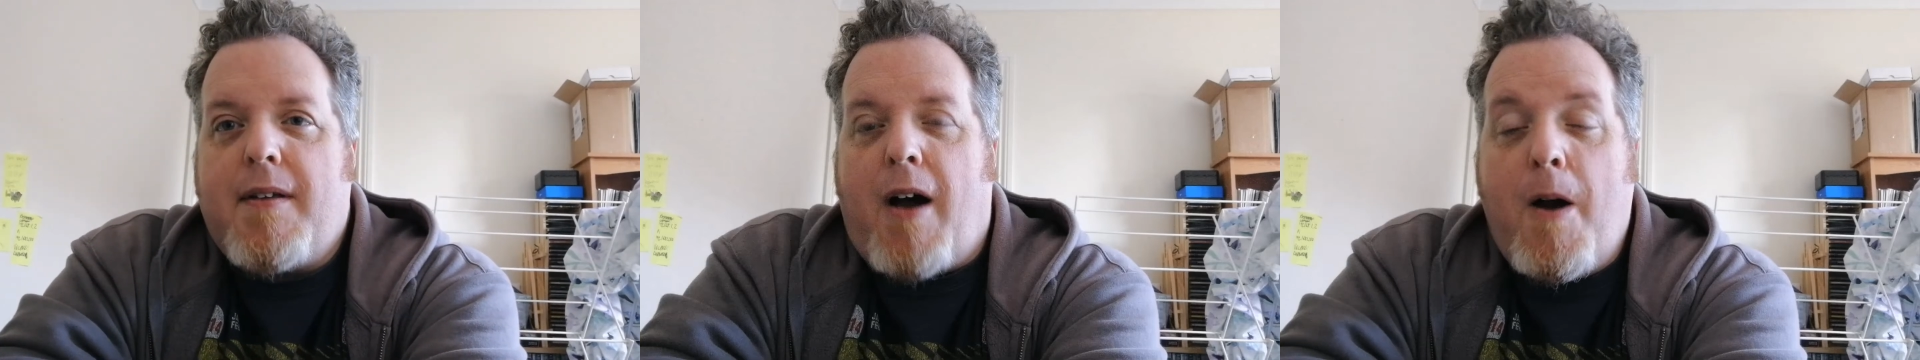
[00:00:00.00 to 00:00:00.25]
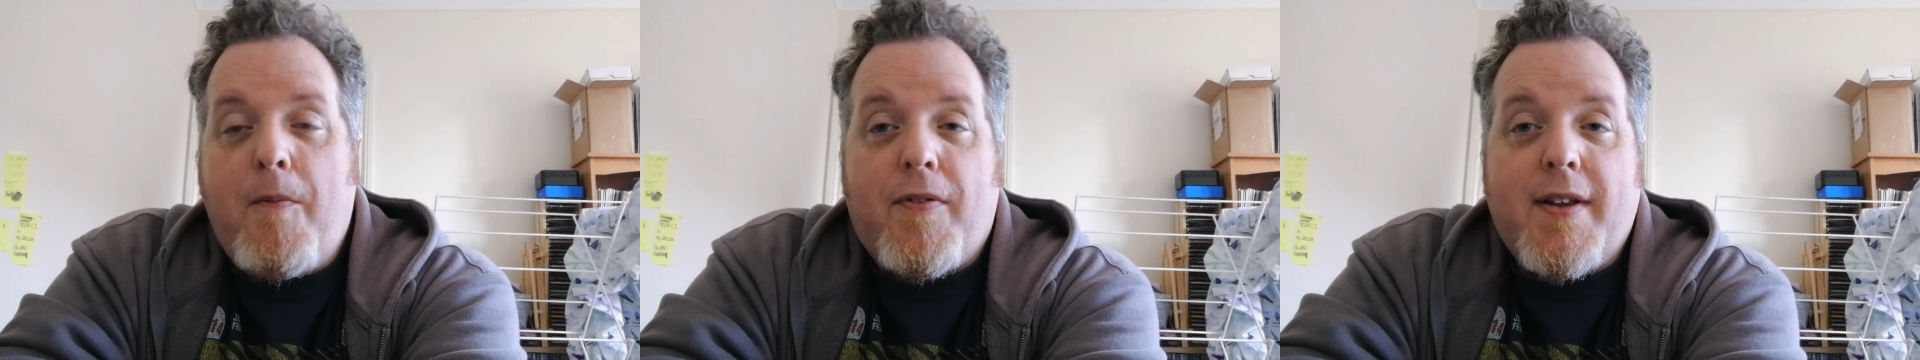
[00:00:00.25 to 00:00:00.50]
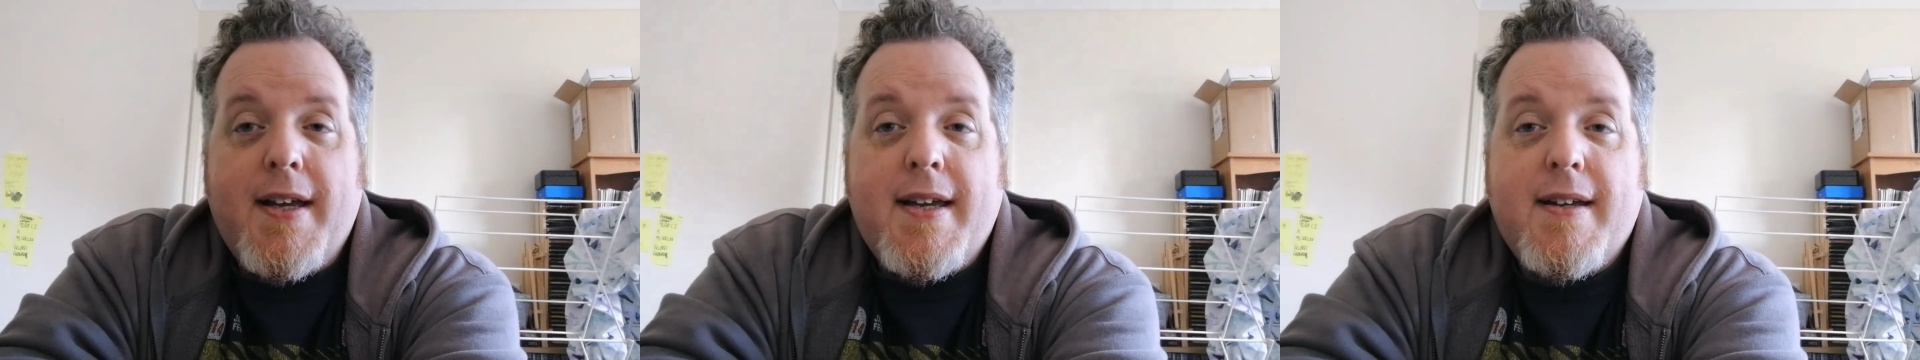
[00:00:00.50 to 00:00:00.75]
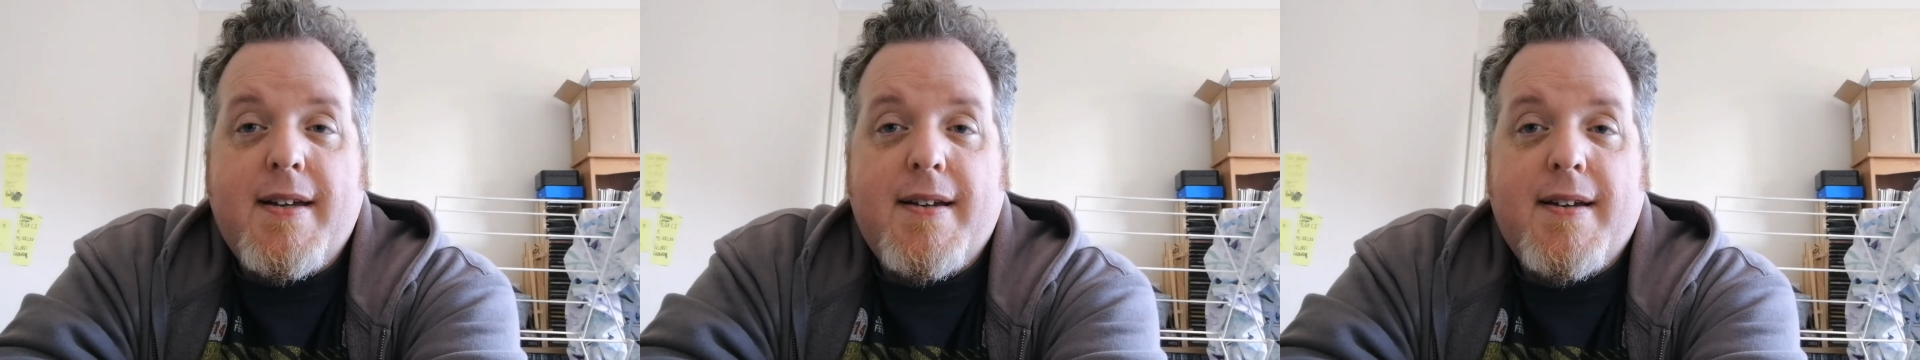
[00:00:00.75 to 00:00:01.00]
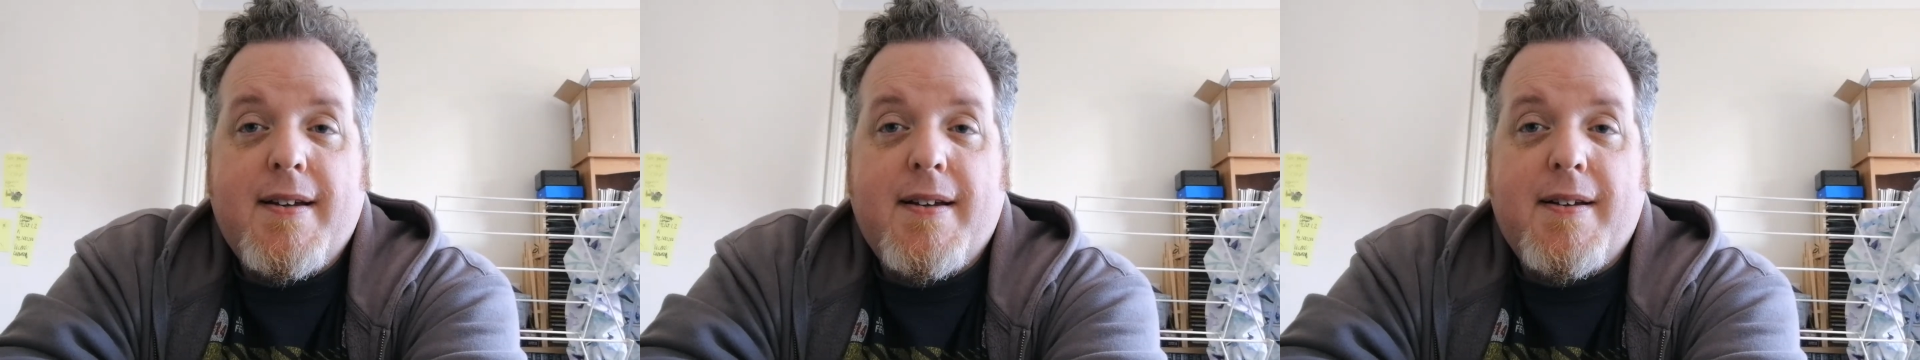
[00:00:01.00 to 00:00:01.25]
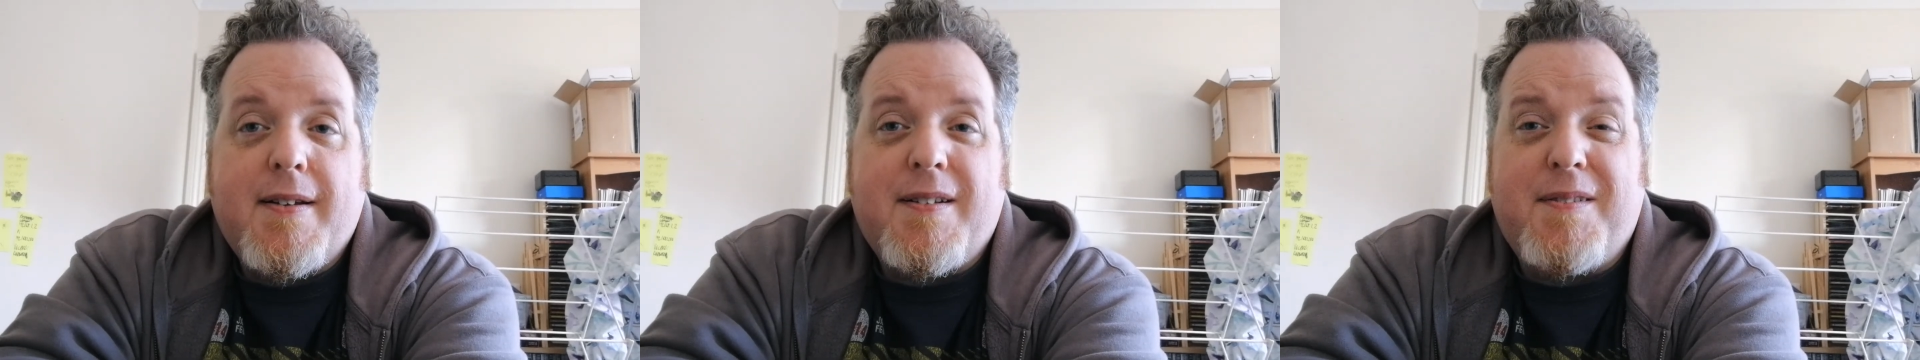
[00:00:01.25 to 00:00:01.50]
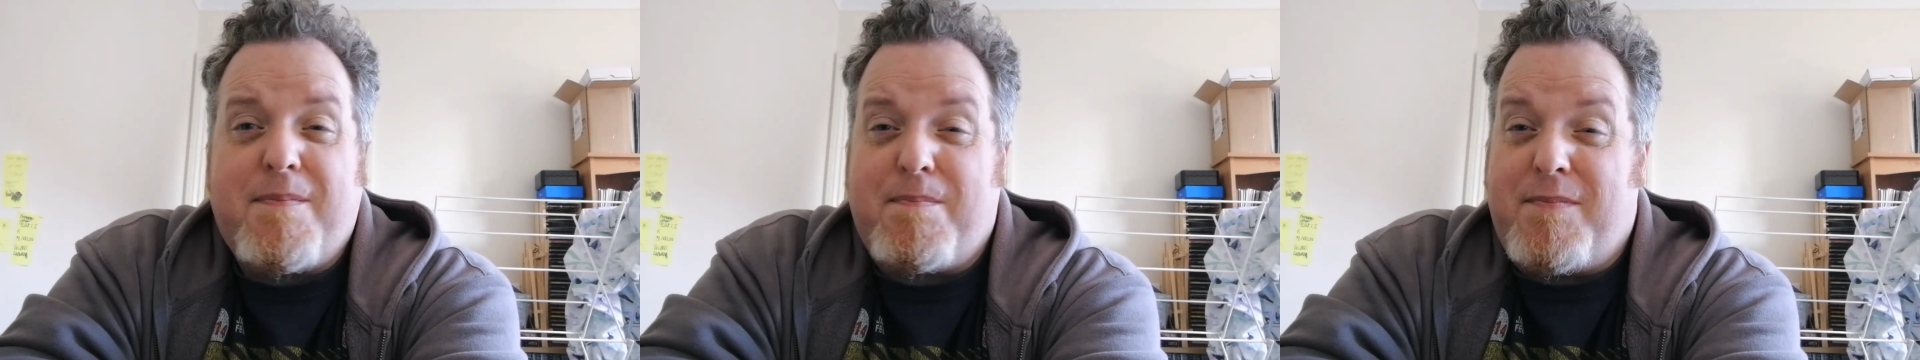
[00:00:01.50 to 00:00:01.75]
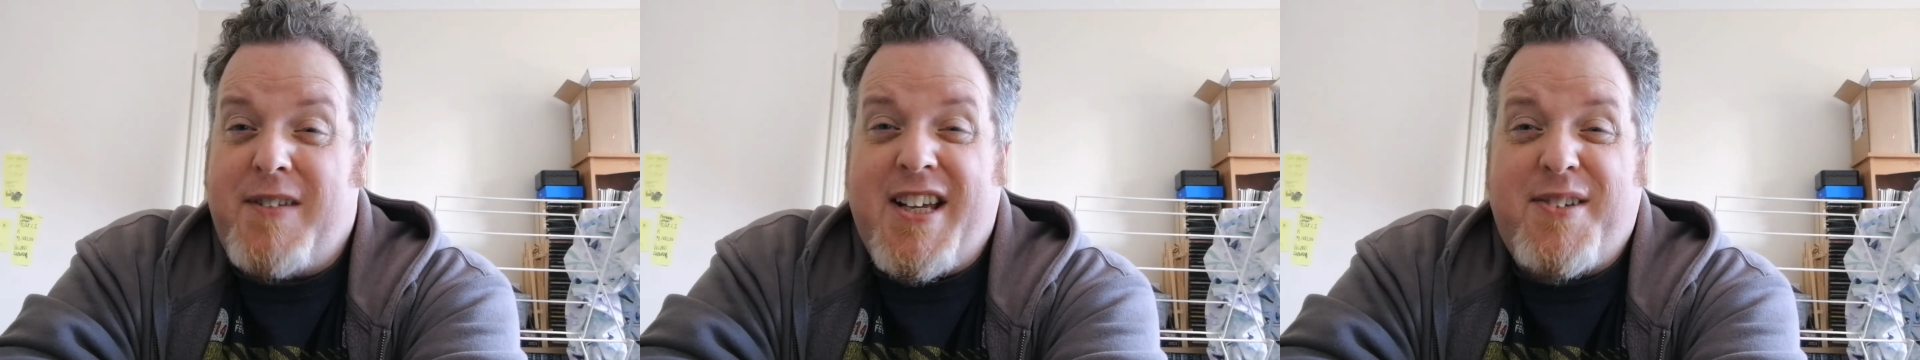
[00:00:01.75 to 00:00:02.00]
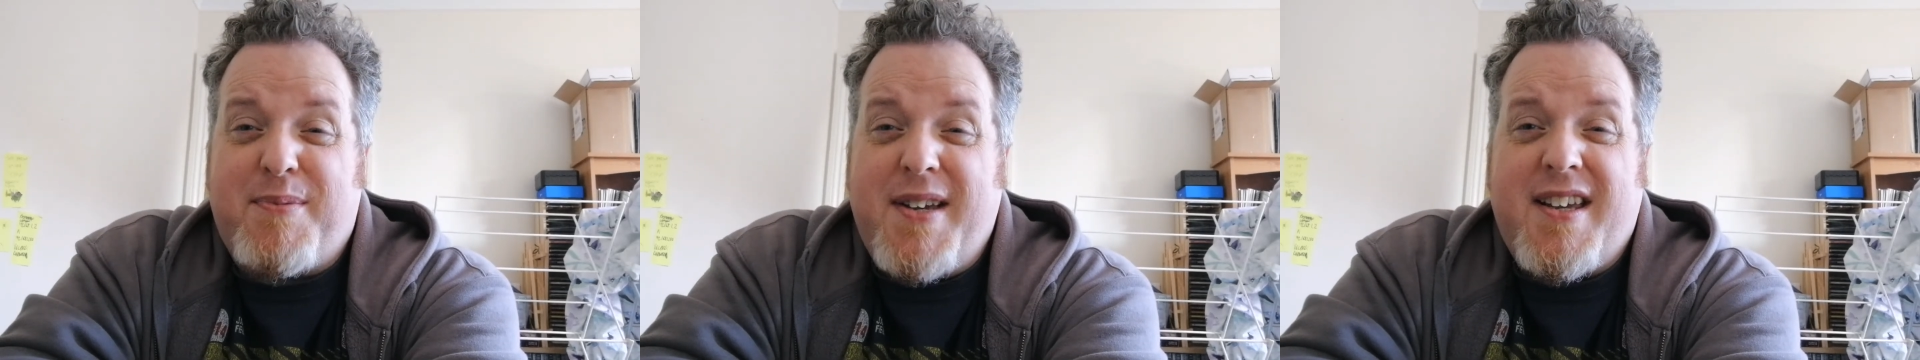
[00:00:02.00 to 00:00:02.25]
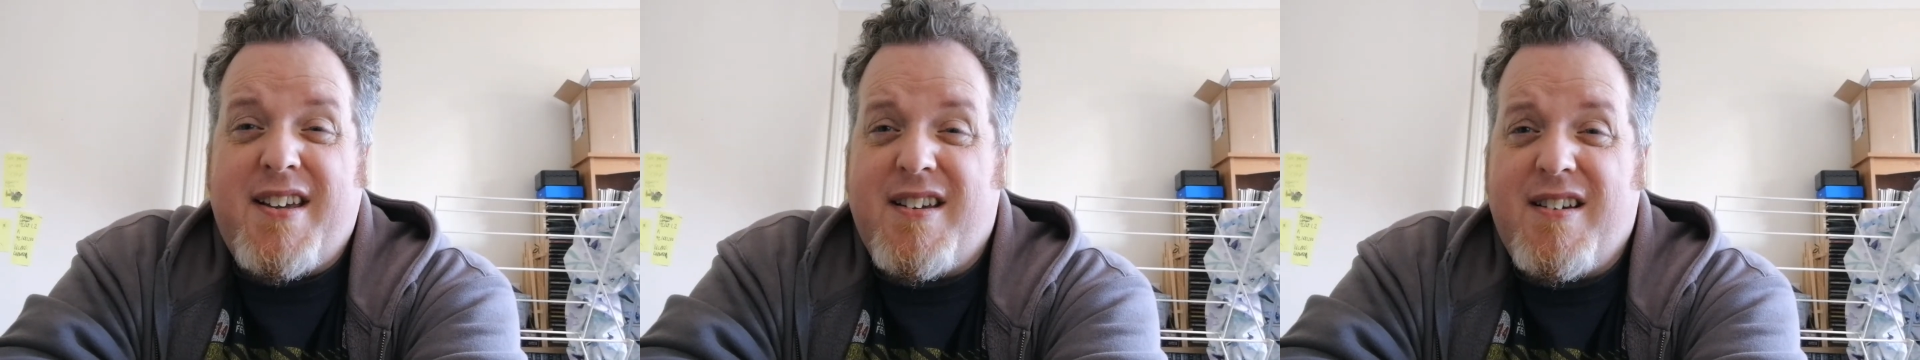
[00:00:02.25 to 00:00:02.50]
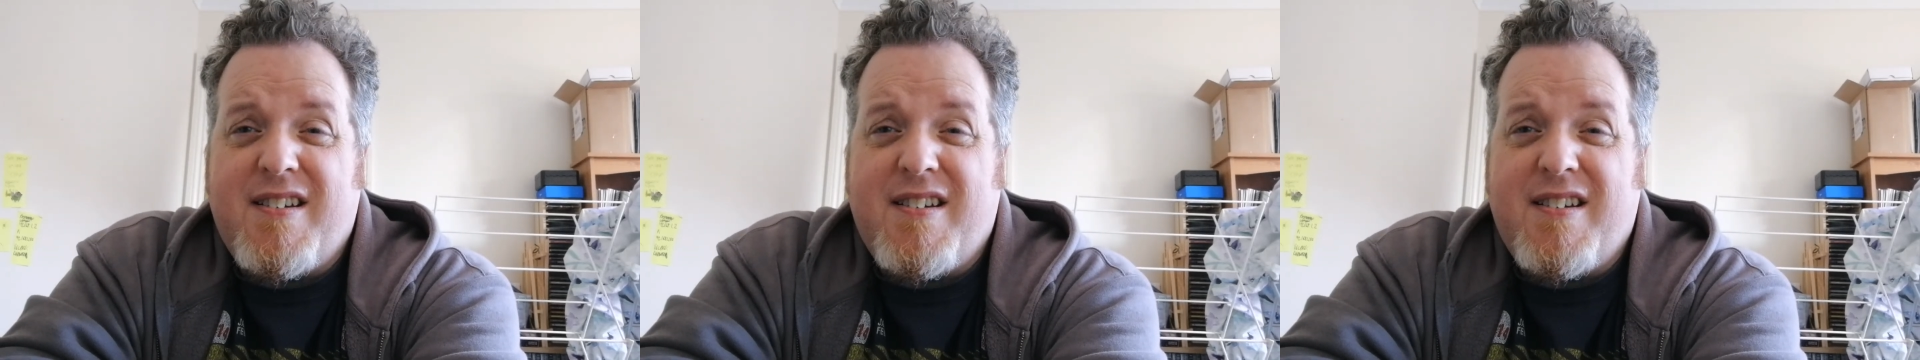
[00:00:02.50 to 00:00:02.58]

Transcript: Hopefully next week